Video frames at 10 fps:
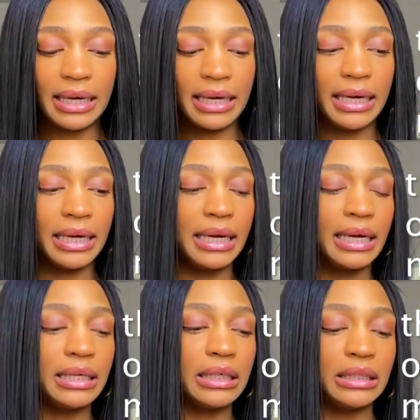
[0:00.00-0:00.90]

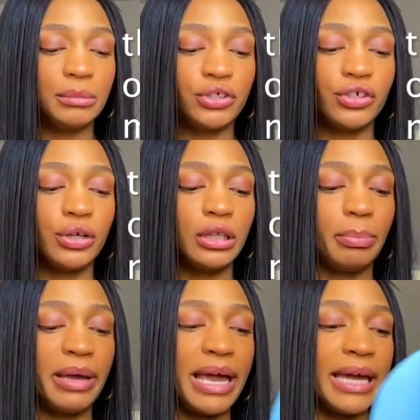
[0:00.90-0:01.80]
And let me show you the
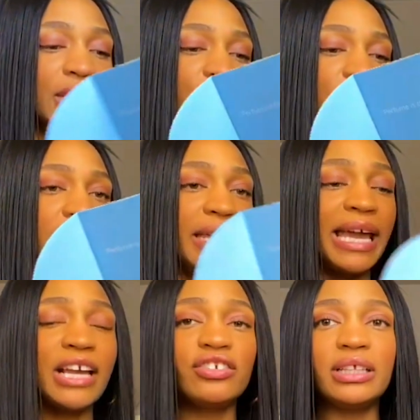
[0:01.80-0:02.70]
packaging. They
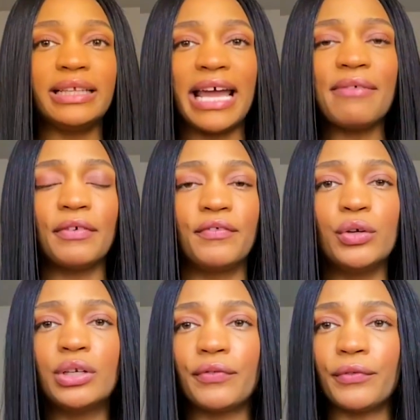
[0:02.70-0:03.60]
have a
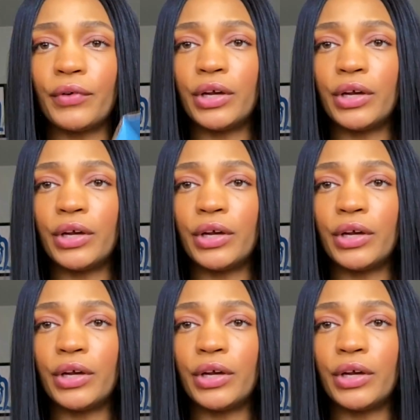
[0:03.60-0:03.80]
few different